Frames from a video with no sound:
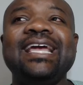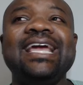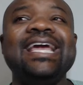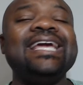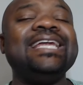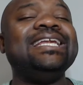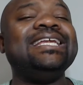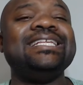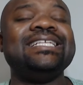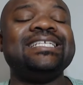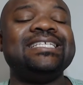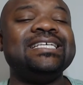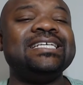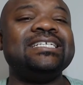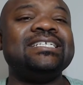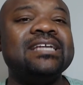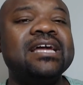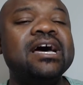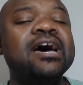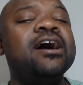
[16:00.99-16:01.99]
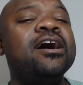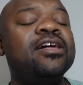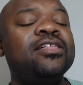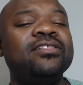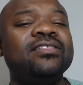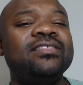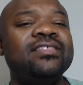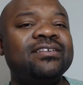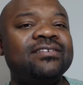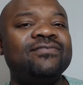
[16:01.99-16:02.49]
any decision other
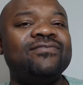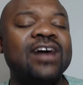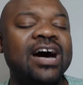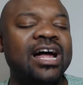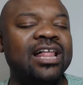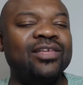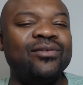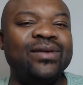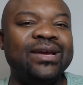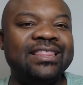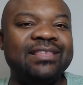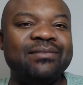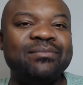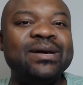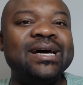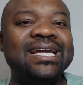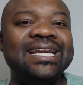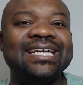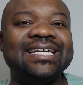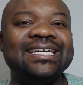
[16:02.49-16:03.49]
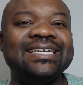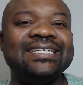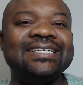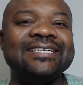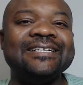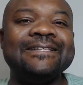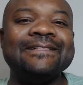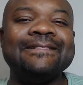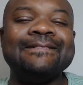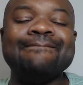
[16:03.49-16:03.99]
than following the money?
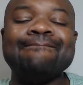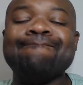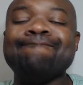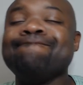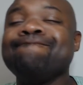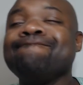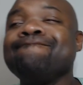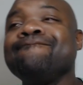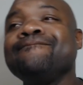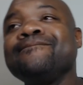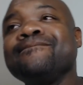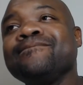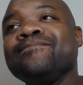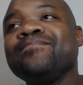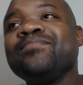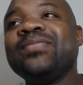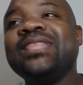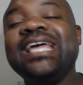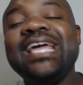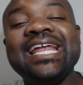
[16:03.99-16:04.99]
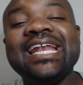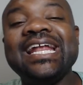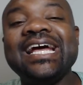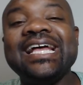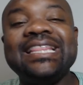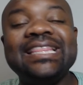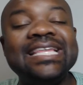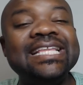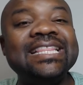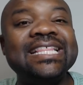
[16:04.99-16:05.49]
And I
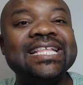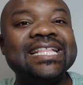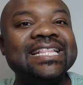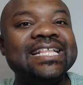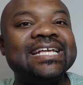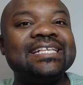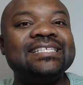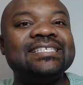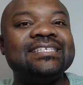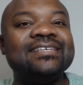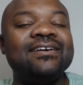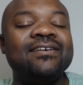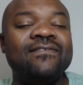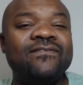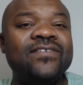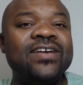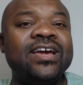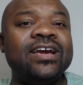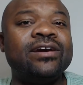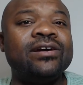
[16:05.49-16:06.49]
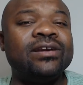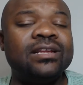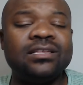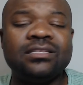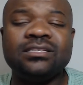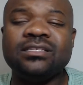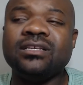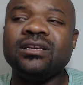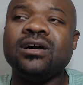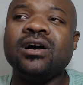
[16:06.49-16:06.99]
think that that's a fair and it's
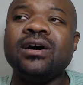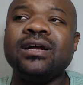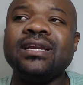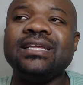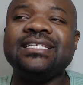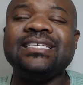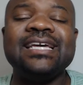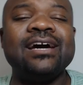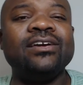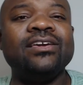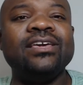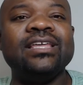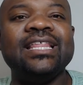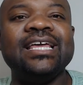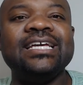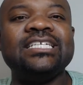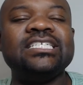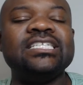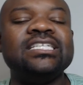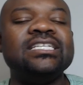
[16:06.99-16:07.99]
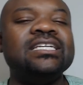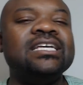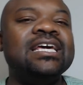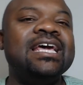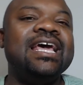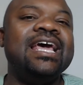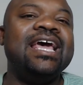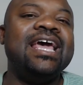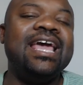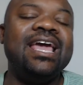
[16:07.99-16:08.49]
an honest calculation.
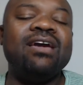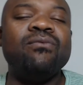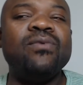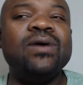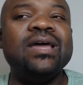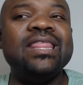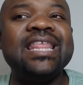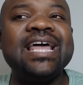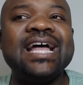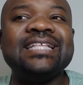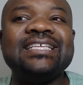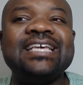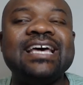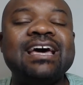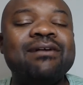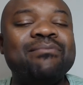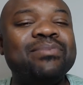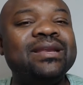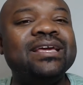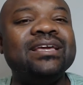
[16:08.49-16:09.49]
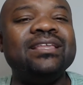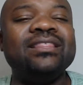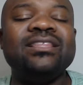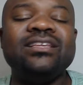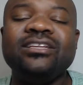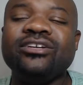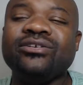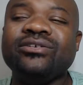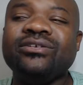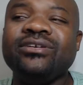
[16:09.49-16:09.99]
And when that's happening, then
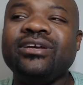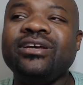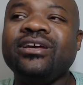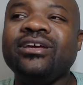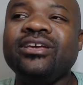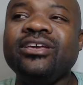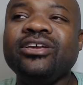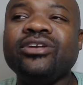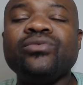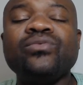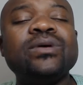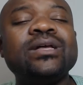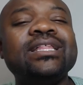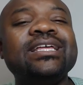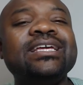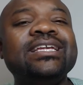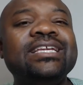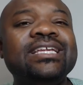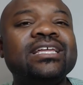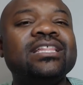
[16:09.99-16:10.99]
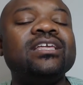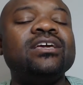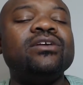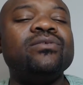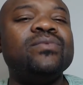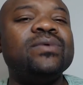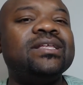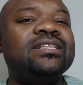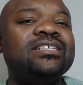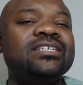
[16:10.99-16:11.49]
you're you're really dealing
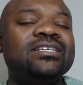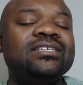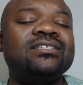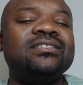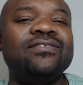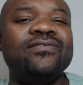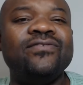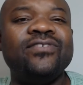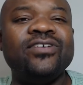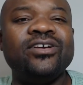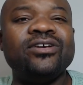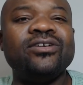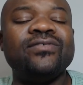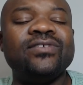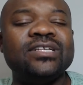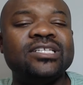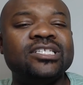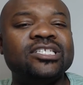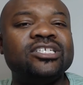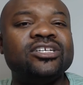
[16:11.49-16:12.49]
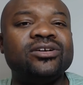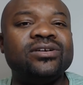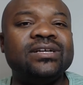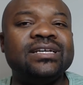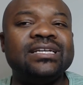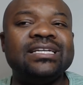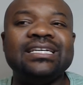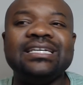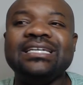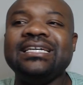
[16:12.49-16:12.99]
with just the fear of
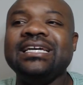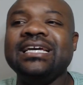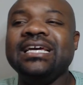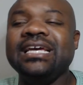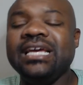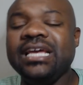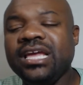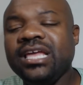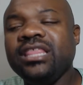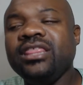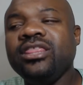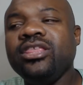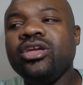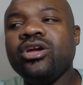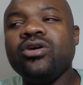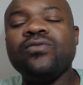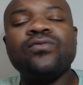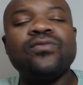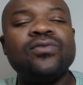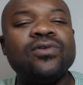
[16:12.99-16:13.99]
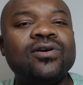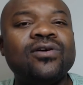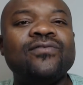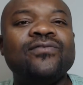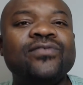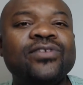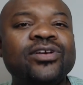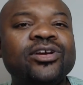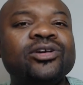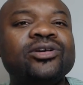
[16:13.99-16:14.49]
uncertainty and the overall
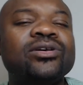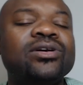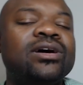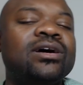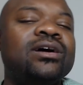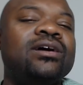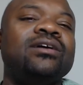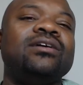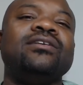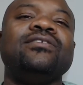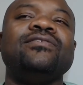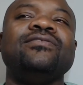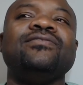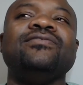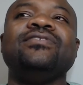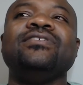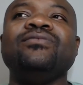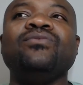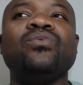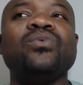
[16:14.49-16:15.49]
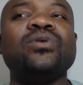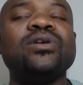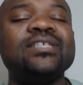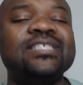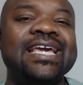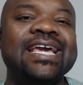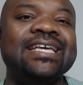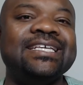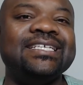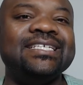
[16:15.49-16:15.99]
fear of worst
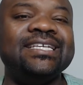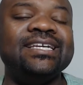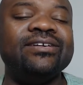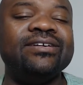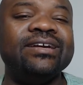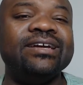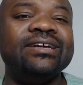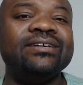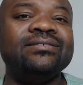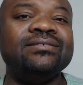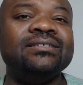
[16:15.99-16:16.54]
case scenario.